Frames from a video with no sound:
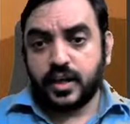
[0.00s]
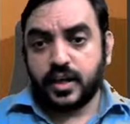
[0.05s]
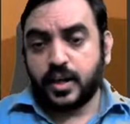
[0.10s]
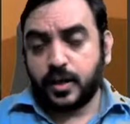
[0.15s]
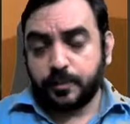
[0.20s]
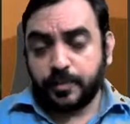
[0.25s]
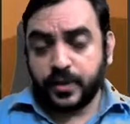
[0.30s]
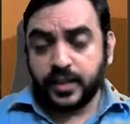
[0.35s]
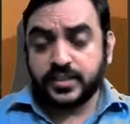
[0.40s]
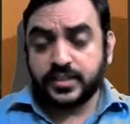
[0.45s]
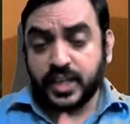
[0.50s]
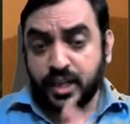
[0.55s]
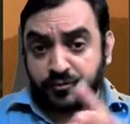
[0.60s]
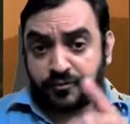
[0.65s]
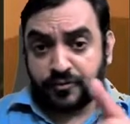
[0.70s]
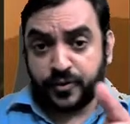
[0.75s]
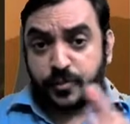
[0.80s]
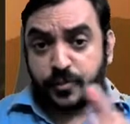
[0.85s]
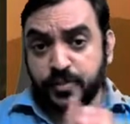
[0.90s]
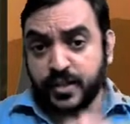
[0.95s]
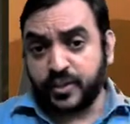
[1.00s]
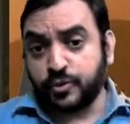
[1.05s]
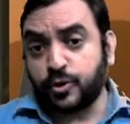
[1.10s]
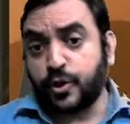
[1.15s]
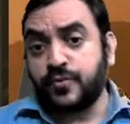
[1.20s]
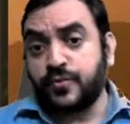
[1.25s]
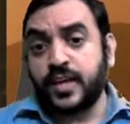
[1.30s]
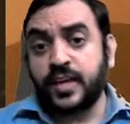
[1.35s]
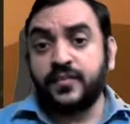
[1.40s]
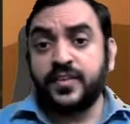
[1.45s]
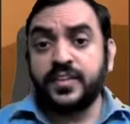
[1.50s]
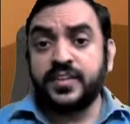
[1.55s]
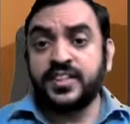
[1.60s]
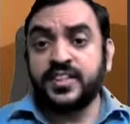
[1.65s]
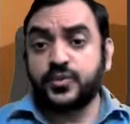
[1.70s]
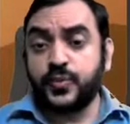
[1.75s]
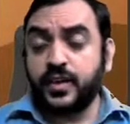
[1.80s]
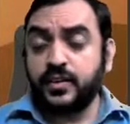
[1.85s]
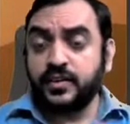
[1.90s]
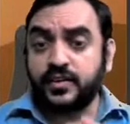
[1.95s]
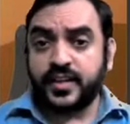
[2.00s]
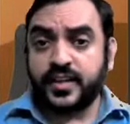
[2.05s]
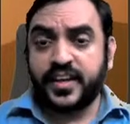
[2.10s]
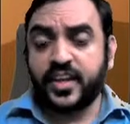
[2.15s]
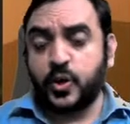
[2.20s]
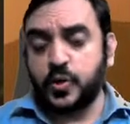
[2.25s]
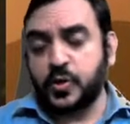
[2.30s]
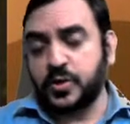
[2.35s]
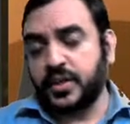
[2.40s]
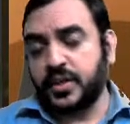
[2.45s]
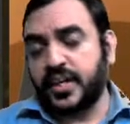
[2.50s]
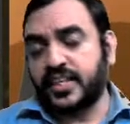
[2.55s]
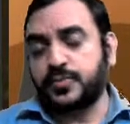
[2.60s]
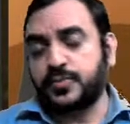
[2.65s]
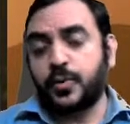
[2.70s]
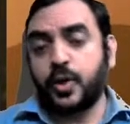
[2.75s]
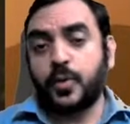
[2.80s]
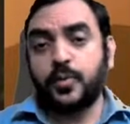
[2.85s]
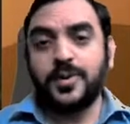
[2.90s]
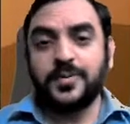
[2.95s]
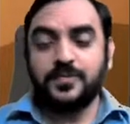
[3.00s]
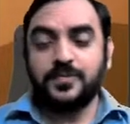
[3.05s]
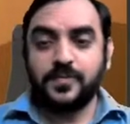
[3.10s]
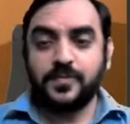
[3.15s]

please confirm that you have done with this one. Can I go to the next problem?